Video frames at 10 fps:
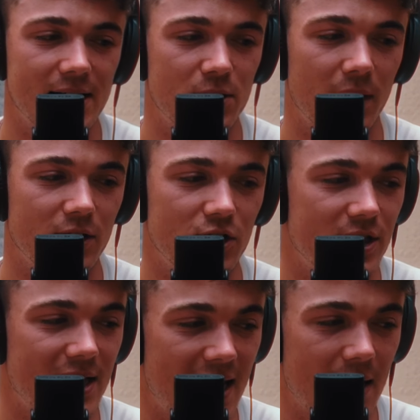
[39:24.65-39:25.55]
So I could just
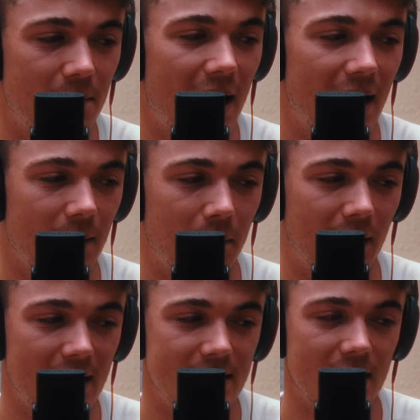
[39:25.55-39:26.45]
take it back and
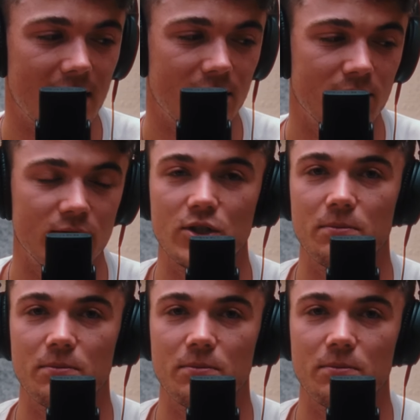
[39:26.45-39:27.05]
place it just